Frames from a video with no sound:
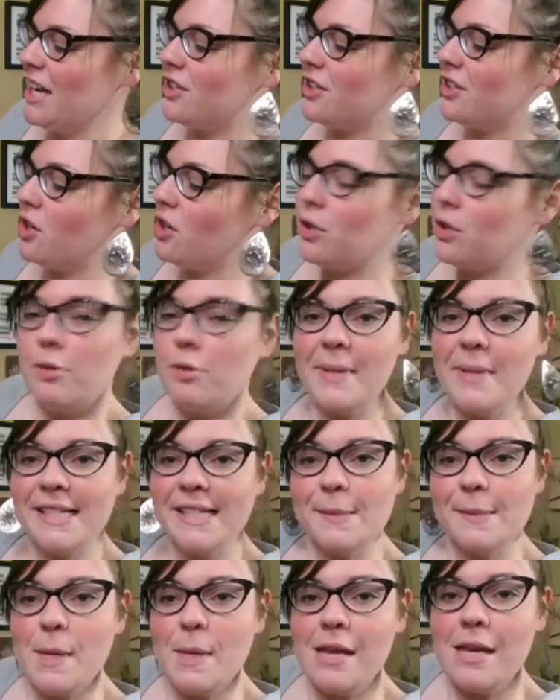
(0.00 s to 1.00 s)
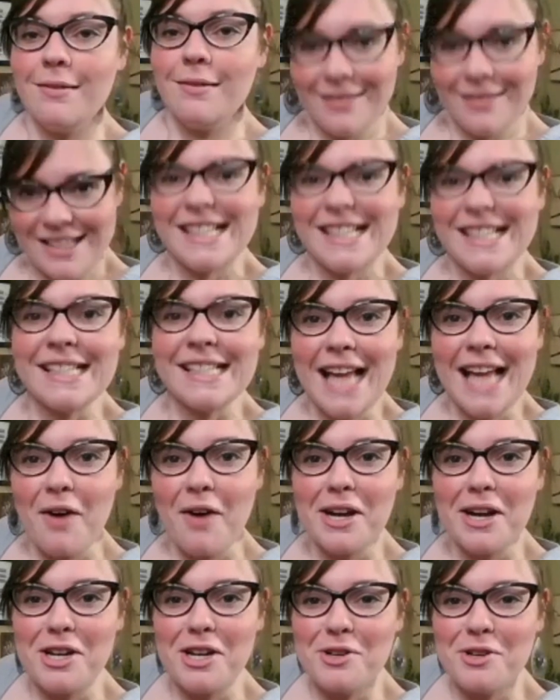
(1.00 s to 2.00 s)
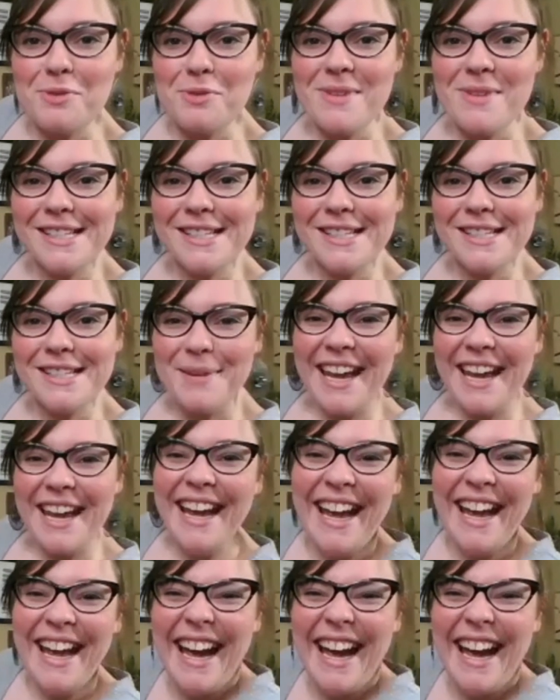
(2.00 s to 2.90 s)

Don't you miss me? This is how I know you miss me.